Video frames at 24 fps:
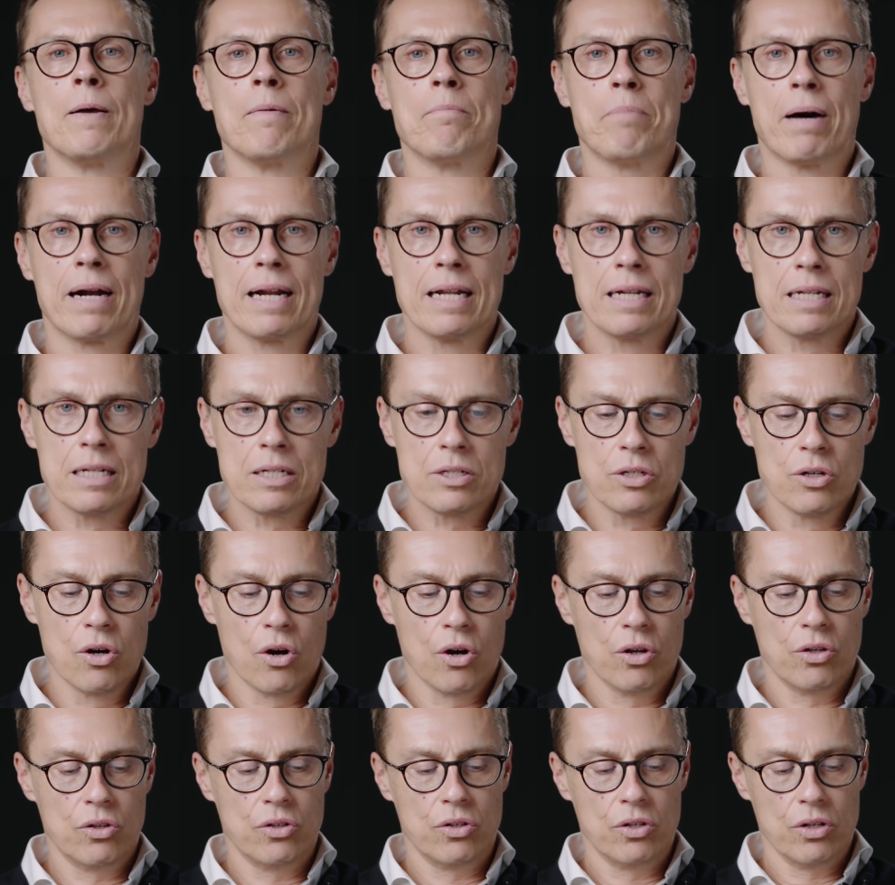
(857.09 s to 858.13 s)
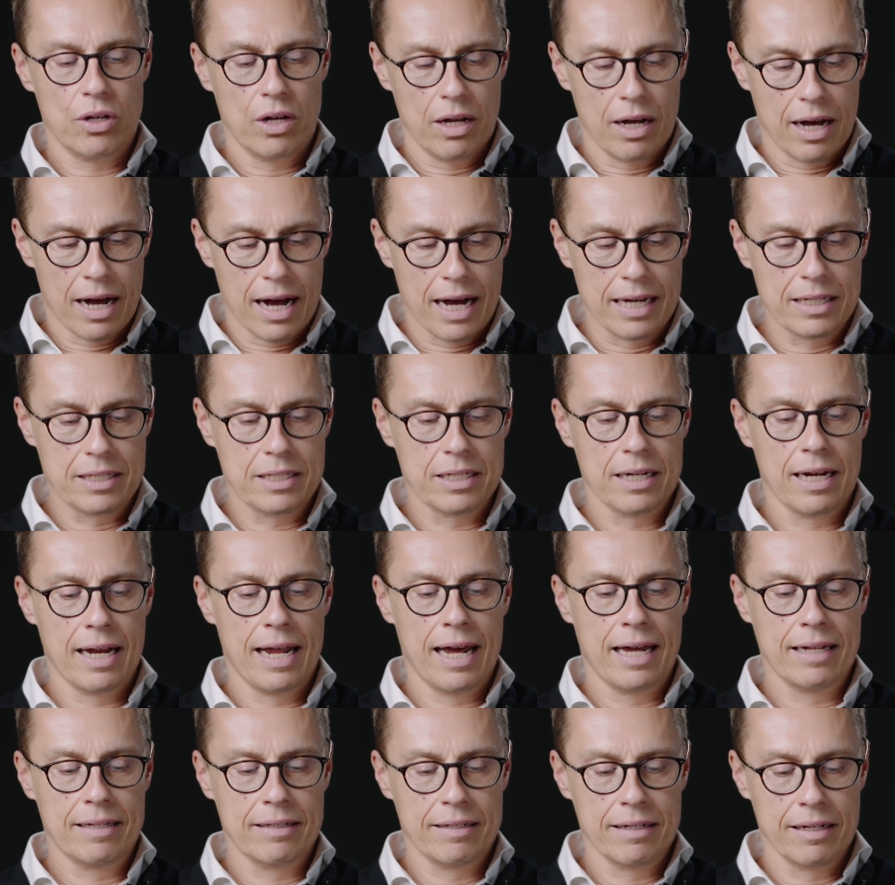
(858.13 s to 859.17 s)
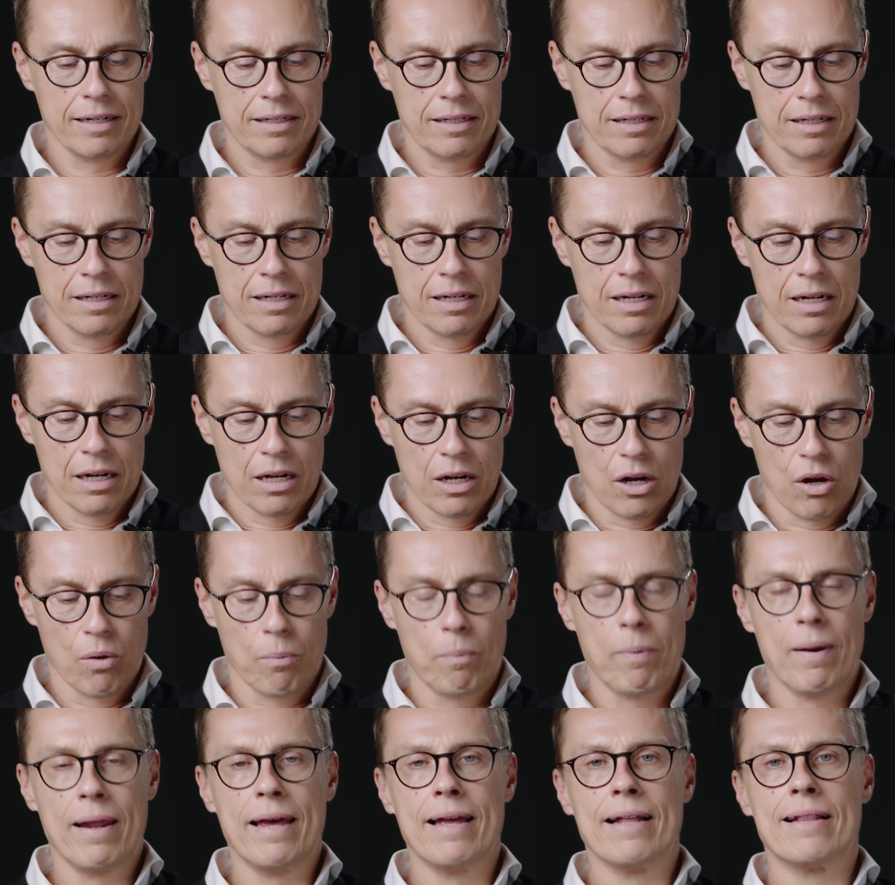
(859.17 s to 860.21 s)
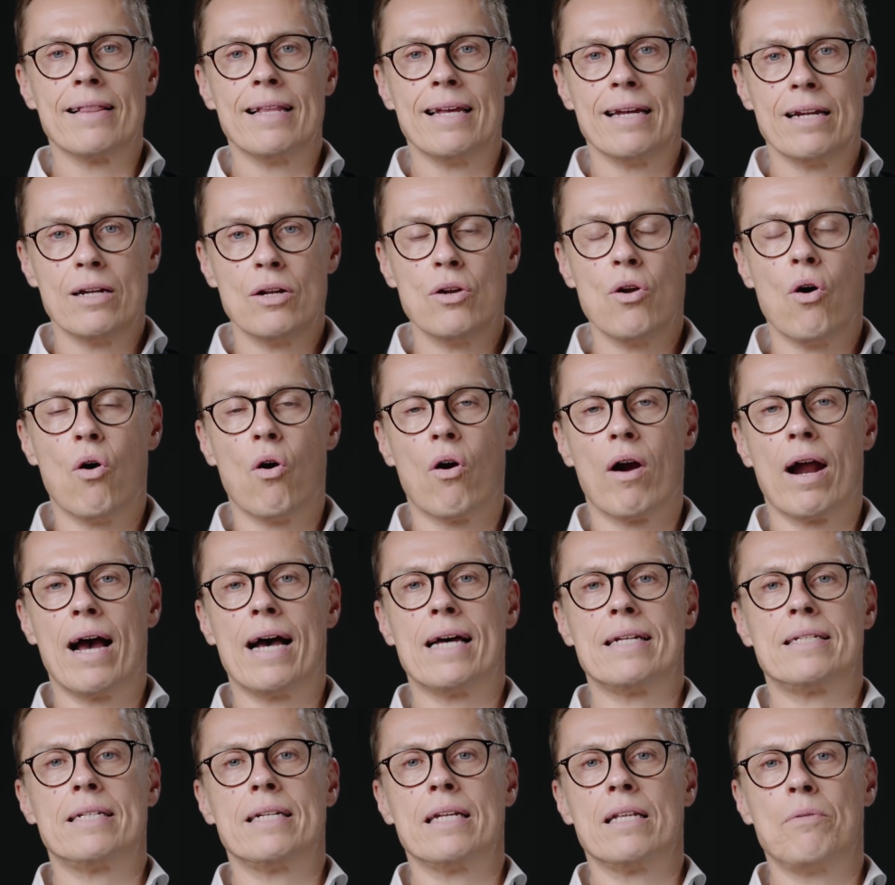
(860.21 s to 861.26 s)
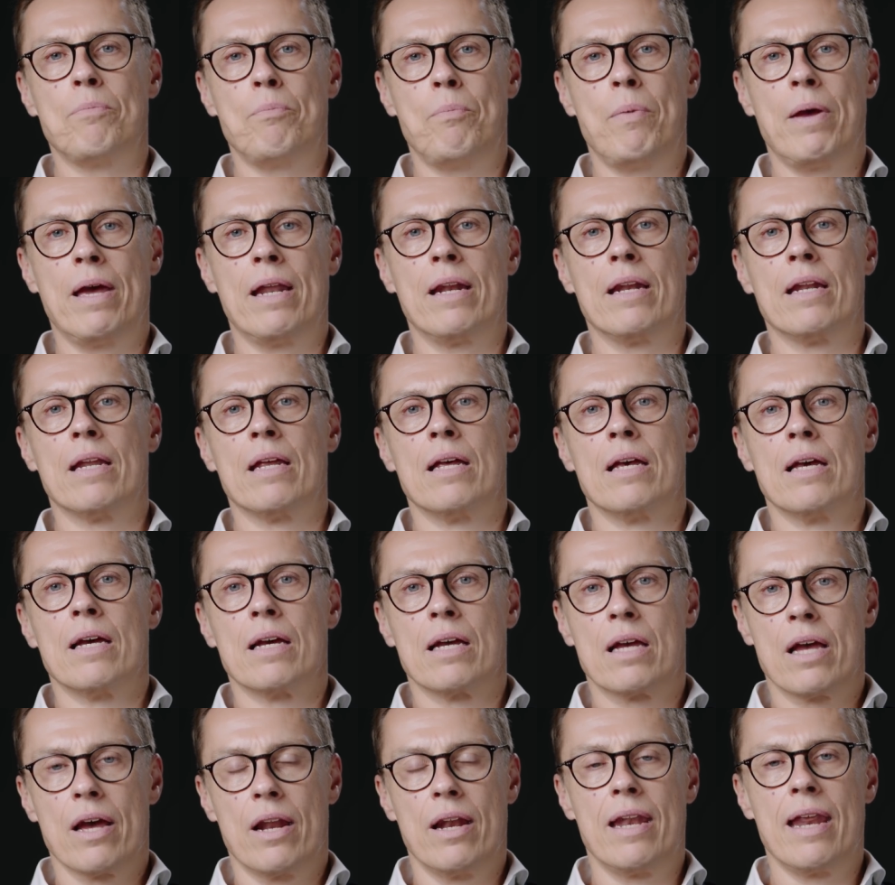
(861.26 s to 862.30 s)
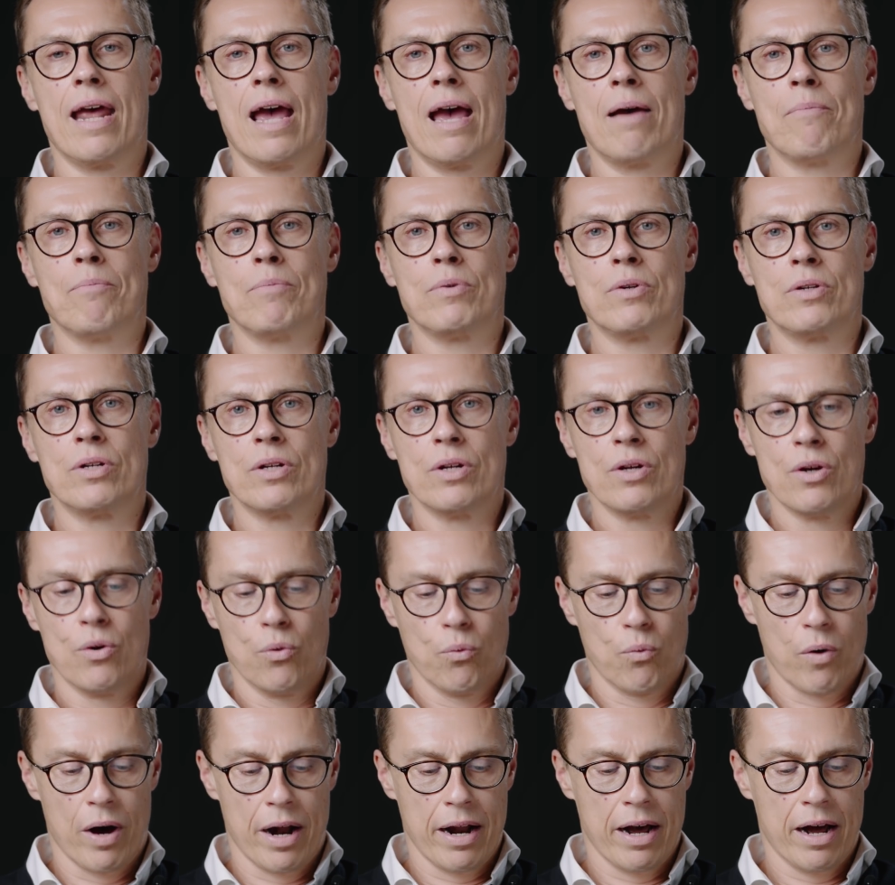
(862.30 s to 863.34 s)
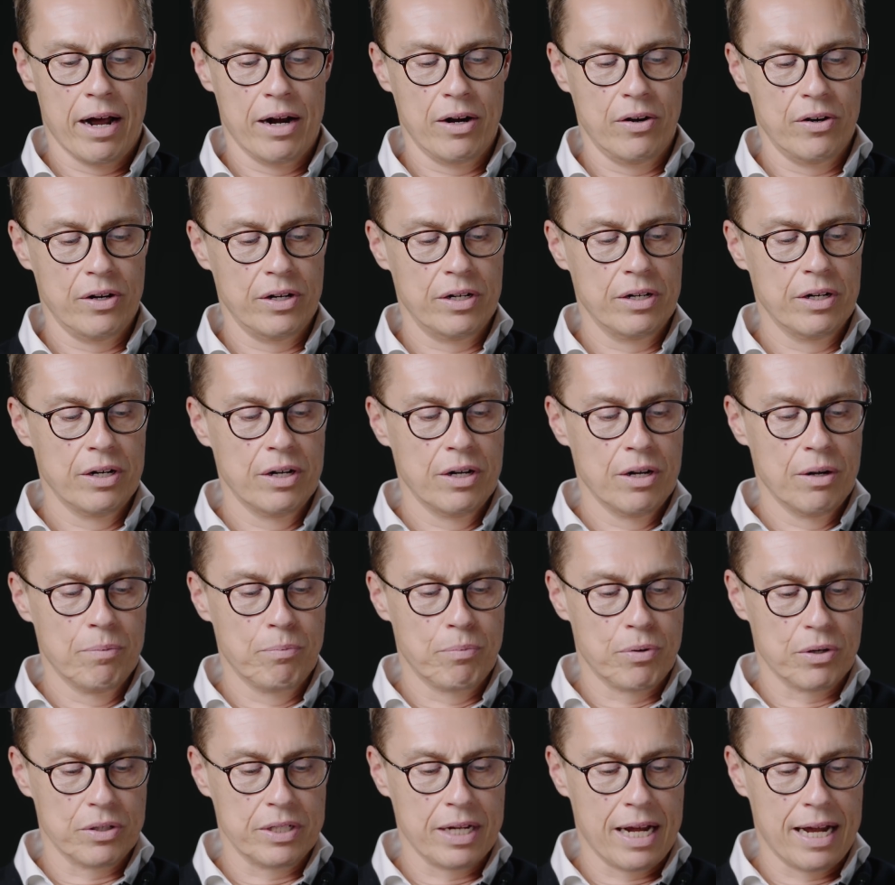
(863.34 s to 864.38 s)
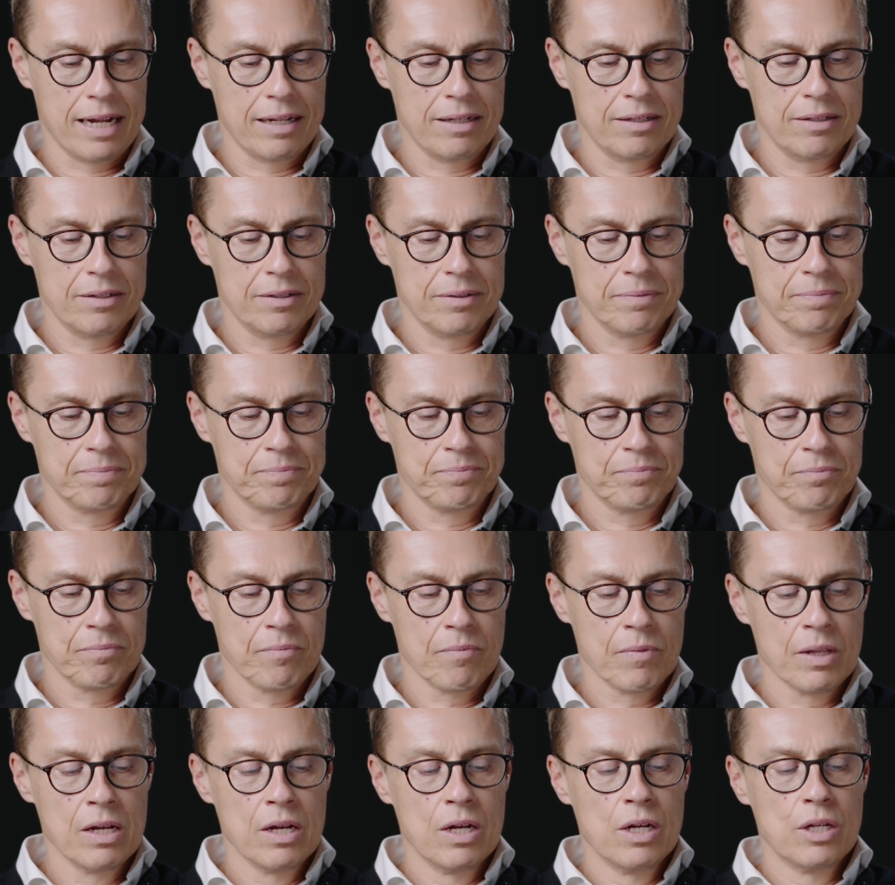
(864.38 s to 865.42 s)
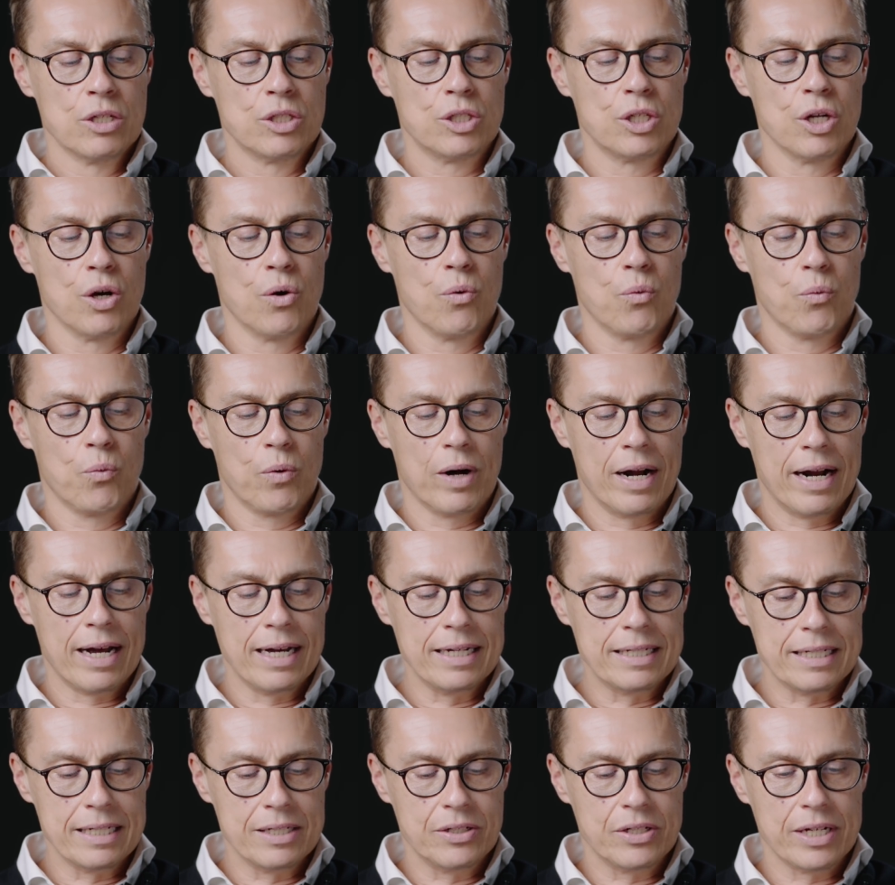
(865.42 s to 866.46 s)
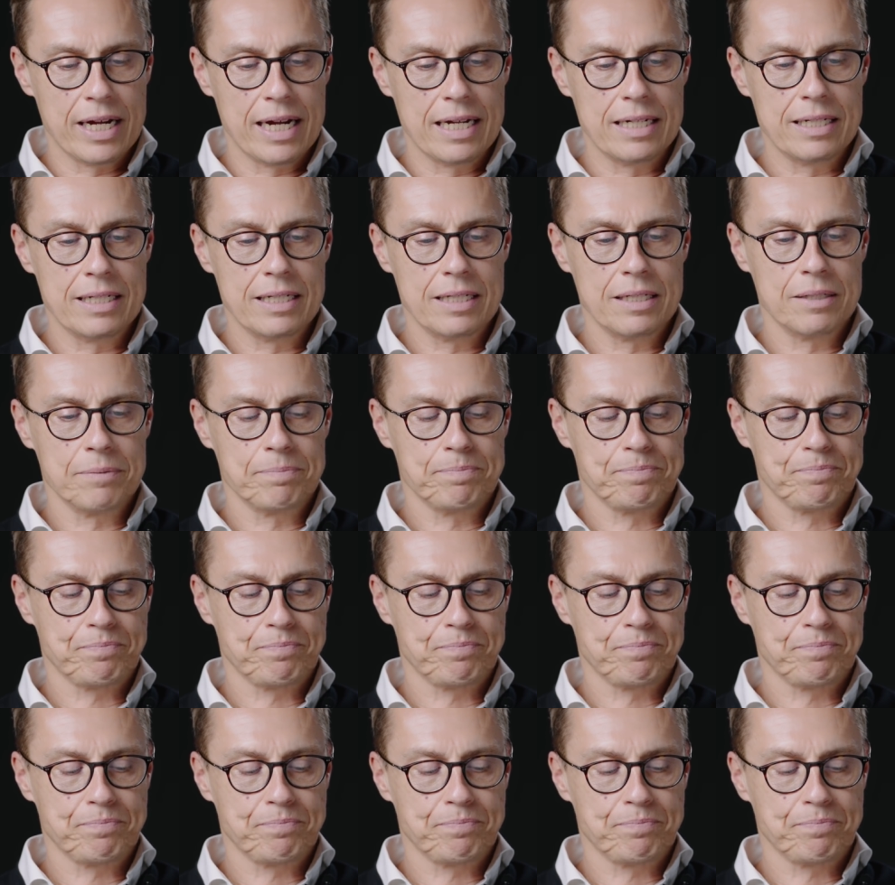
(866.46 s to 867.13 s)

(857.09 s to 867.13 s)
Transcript: but it is not isolated completely, nor has it been condemned 100%. So what I suggest